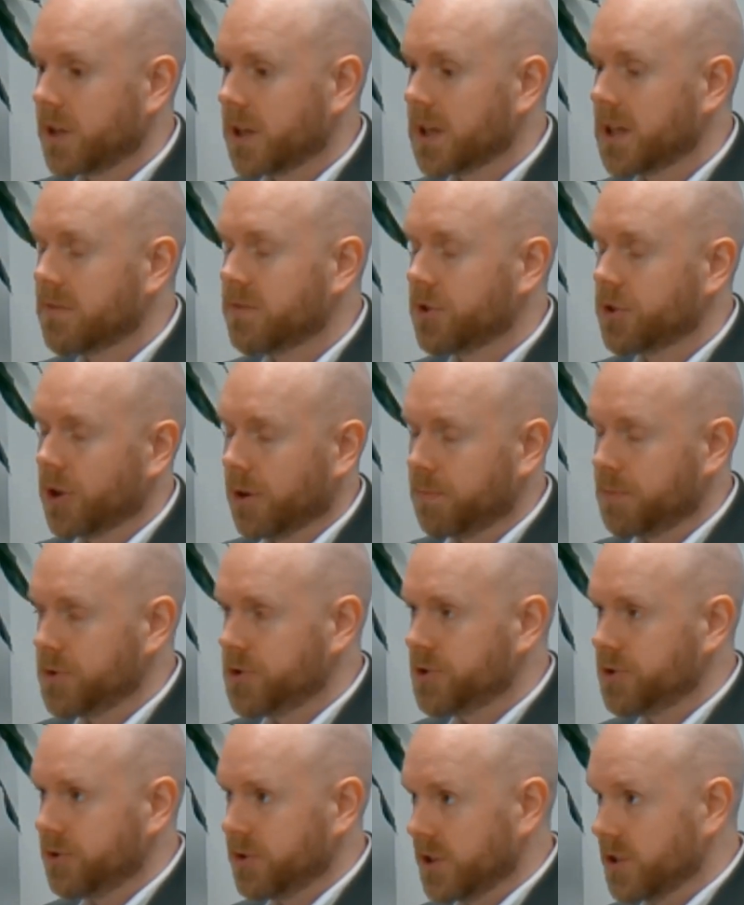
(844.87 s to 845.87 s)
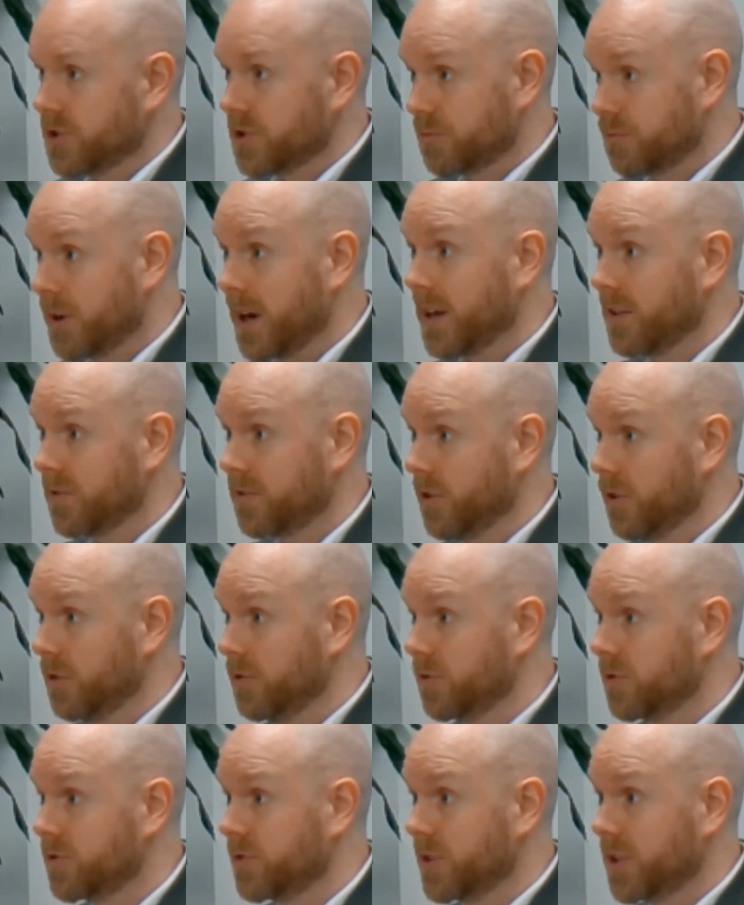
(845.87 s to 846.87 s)
given the opportunity to raise
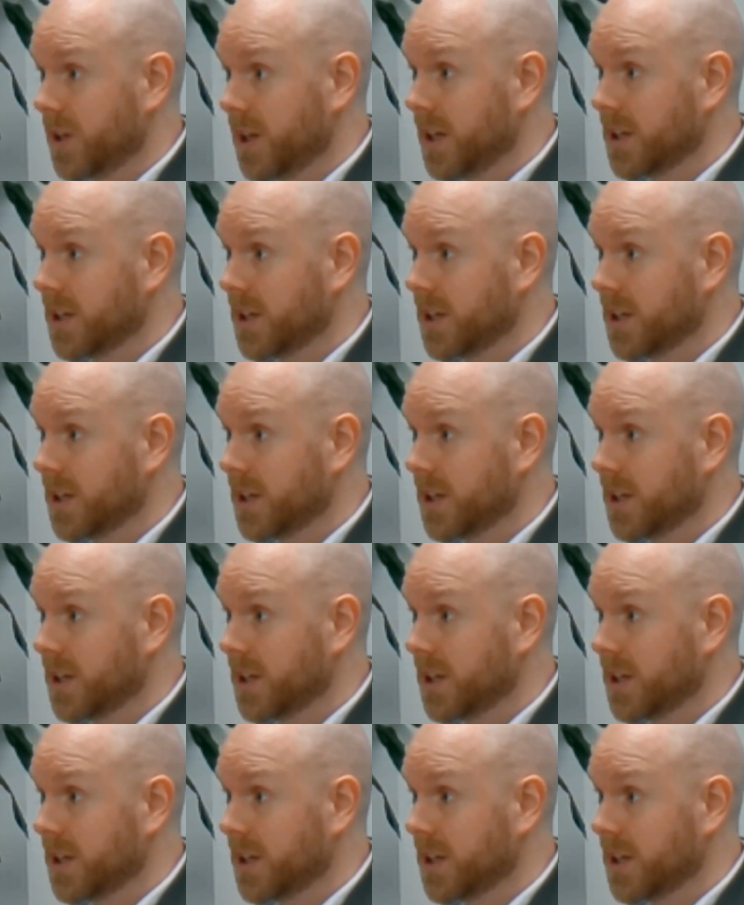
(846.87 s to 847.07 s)
those